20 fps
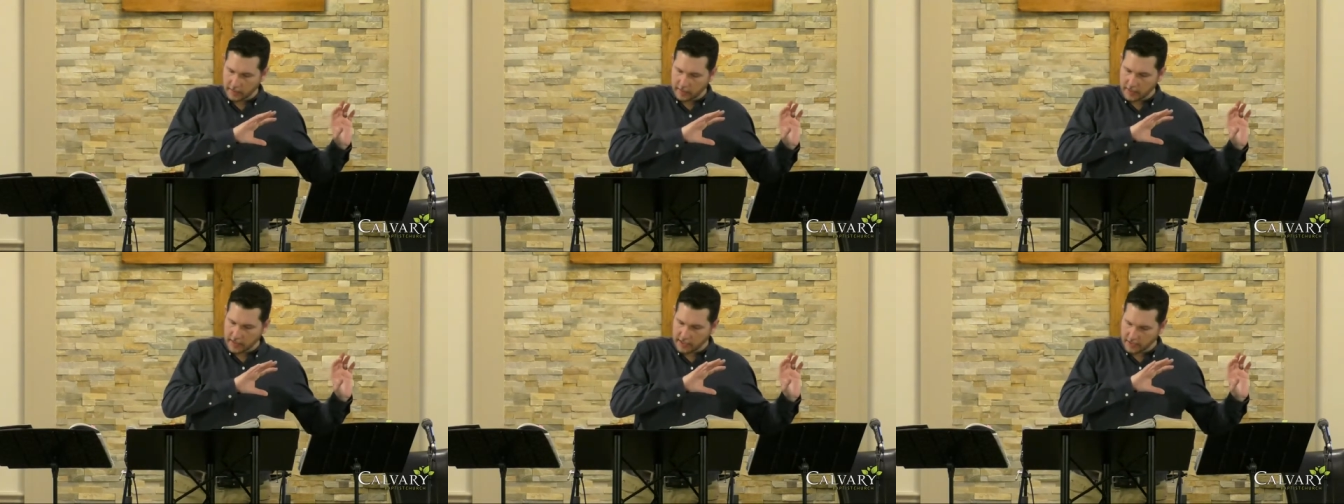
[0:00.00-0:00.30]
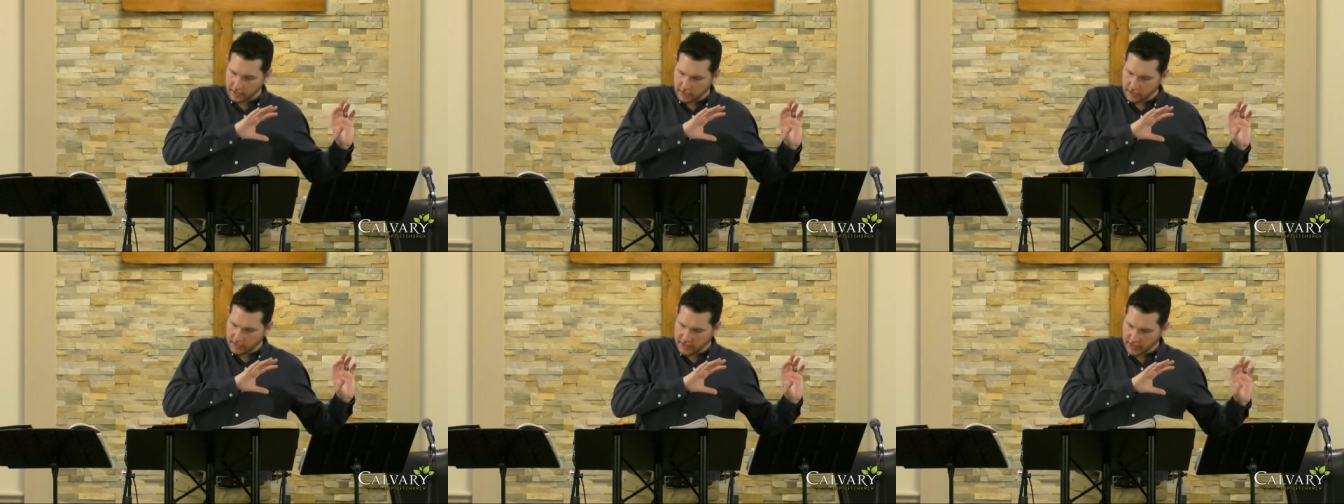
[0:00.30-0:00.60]

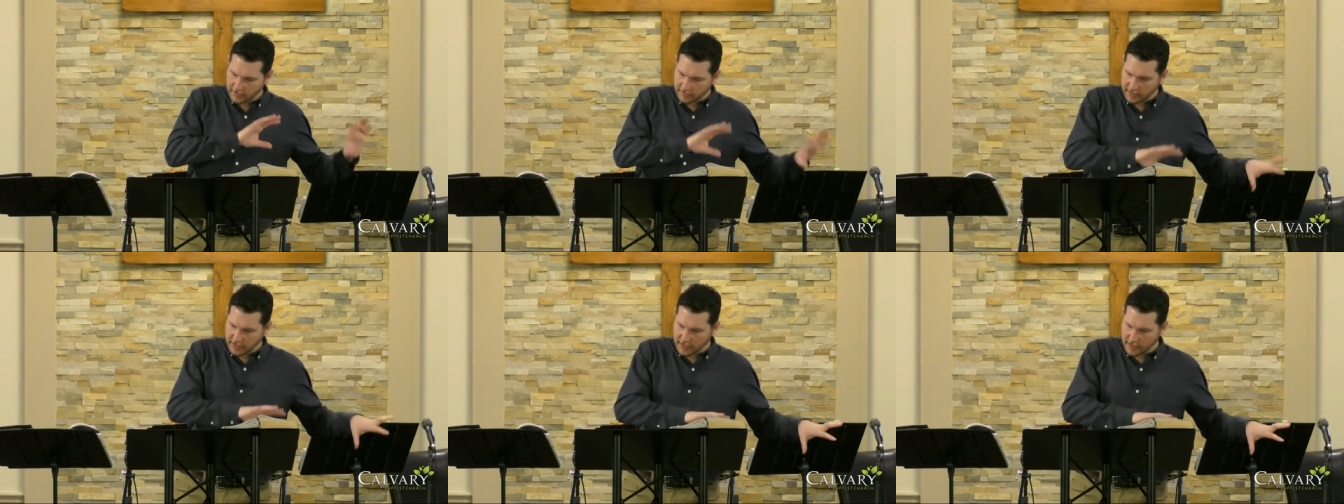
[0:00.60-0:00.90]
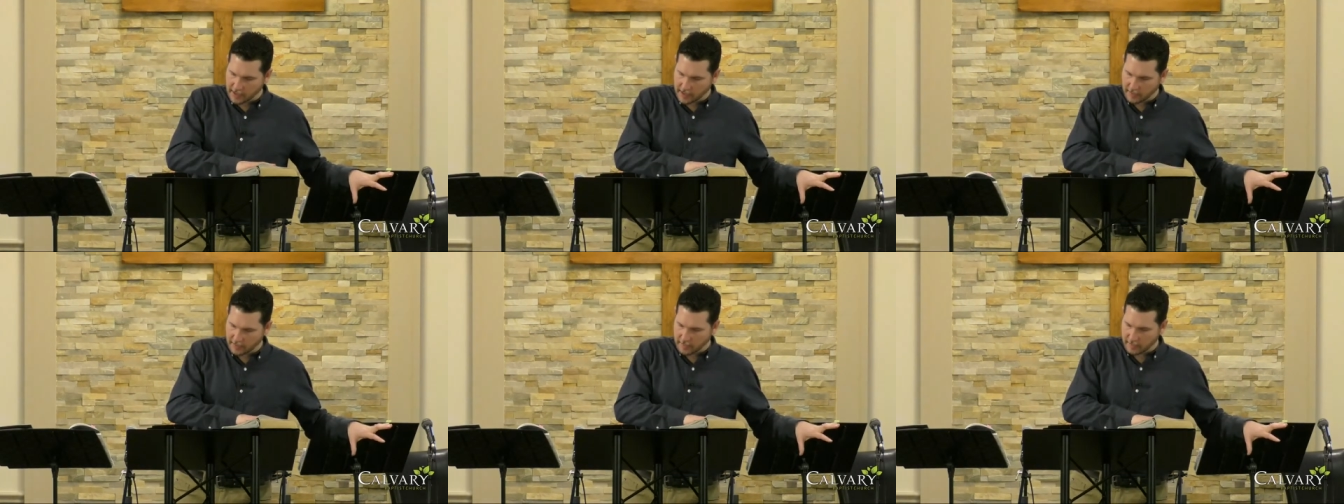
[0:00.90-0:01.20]
get yourself
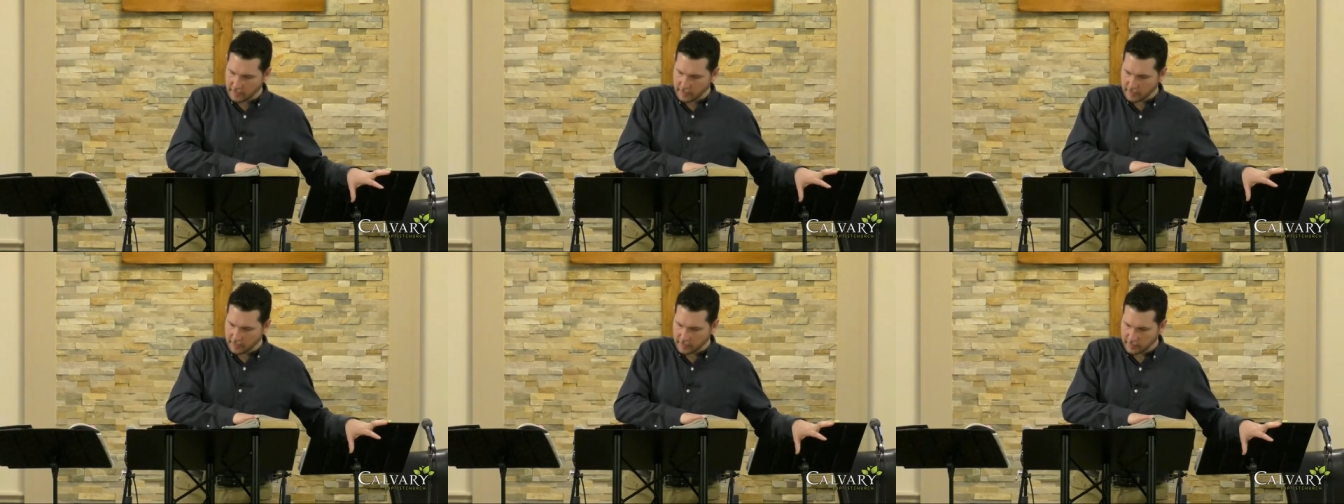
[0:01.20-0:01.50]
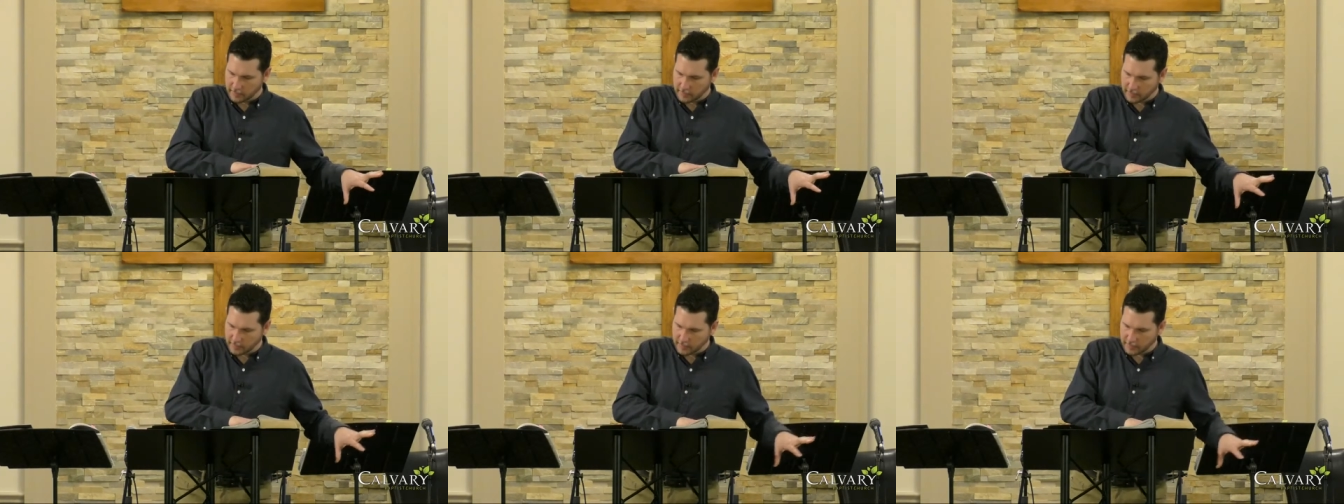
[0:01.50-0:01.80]
together,
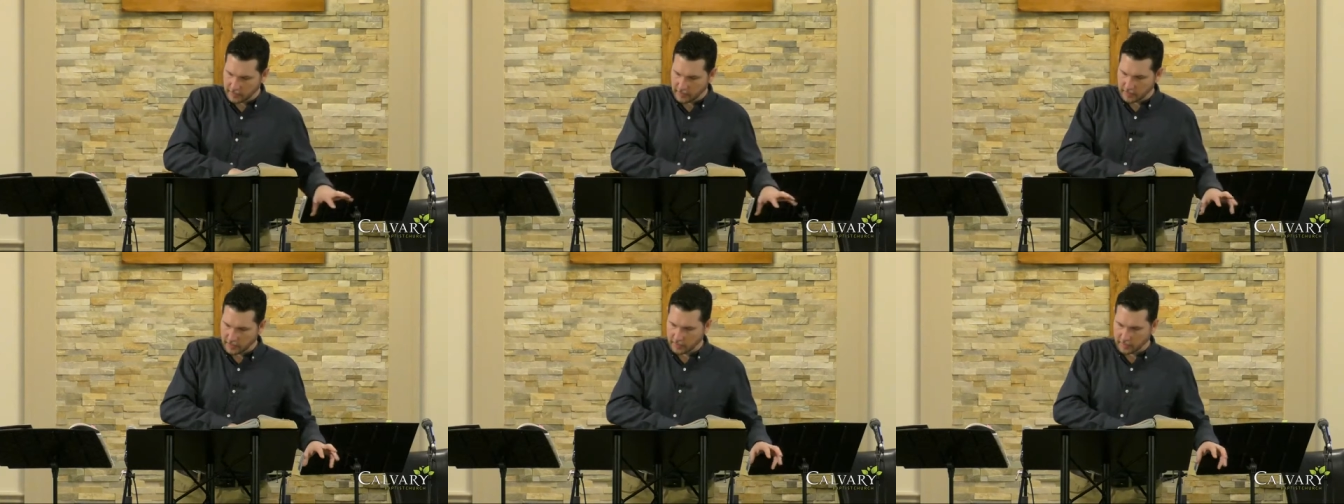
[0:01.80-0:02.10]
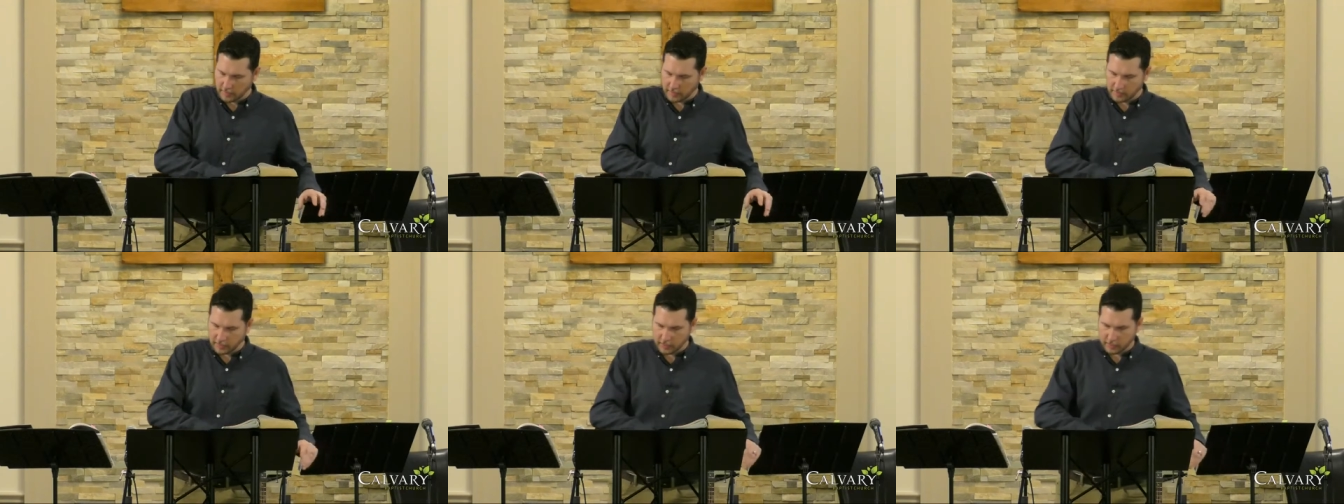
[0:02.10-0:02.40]
uh,
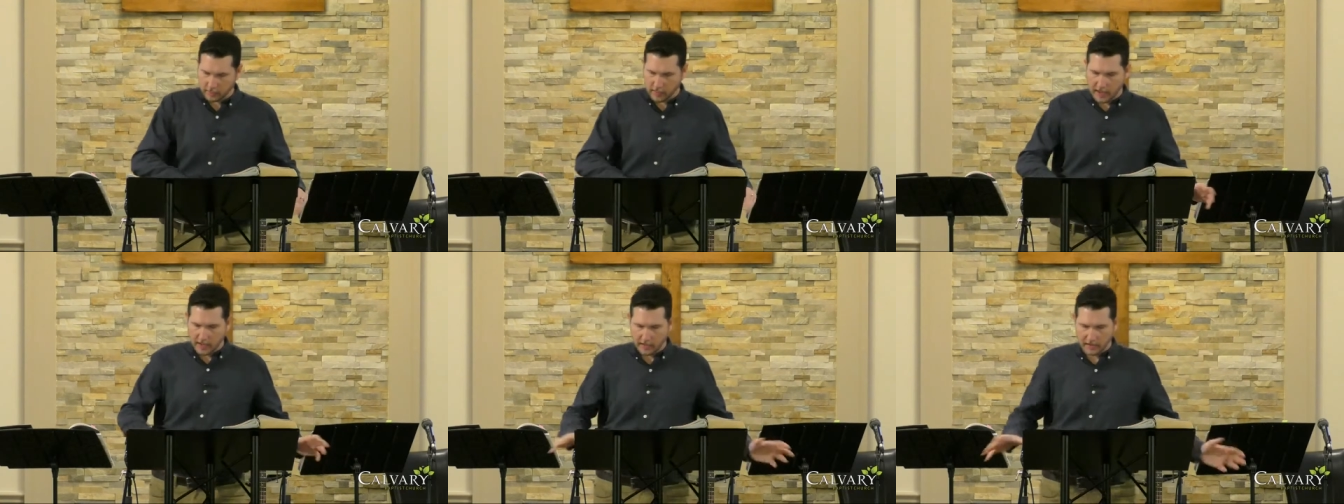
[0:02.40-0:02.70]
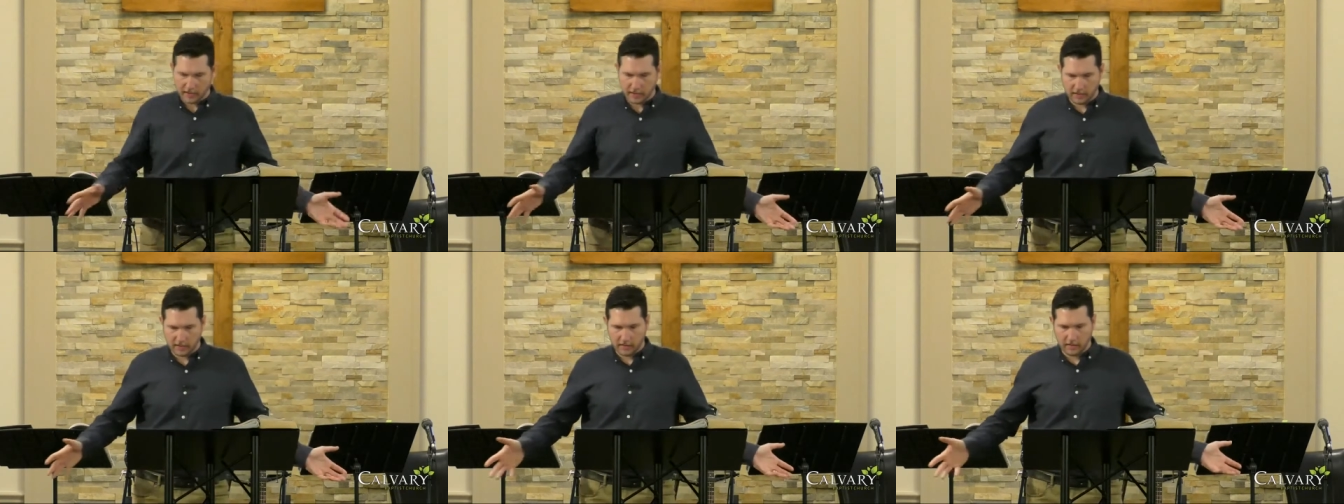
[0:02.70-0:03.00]

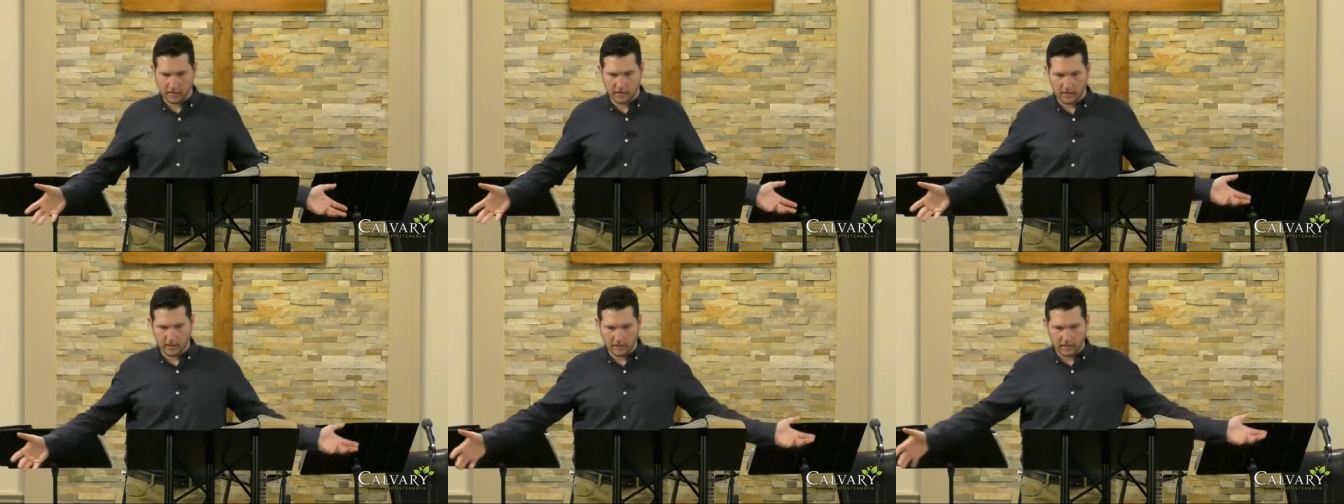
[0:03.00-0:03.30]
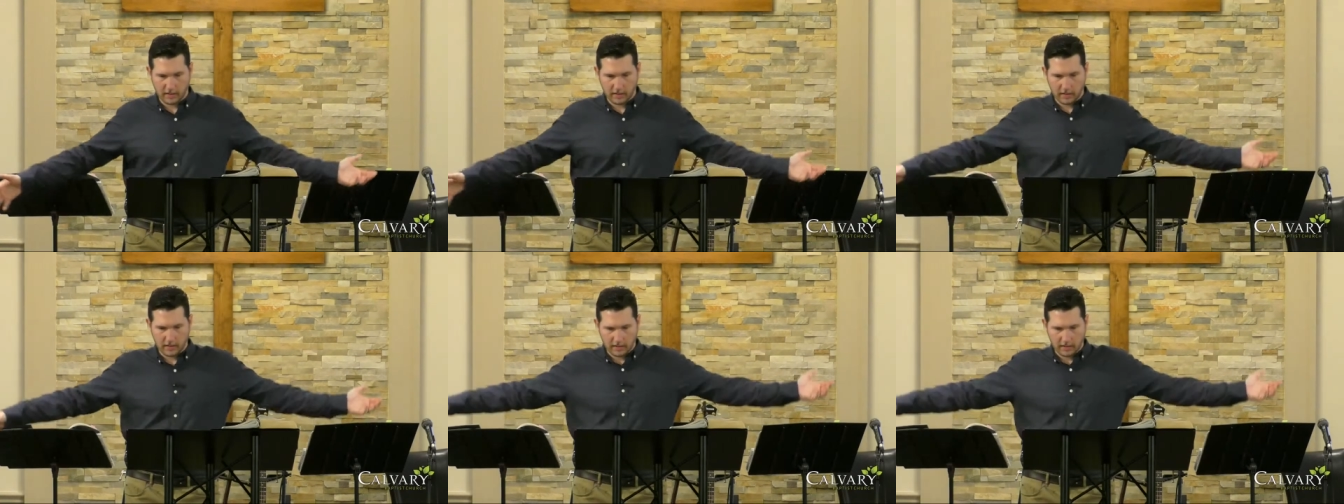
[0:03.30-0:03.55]
strengthen,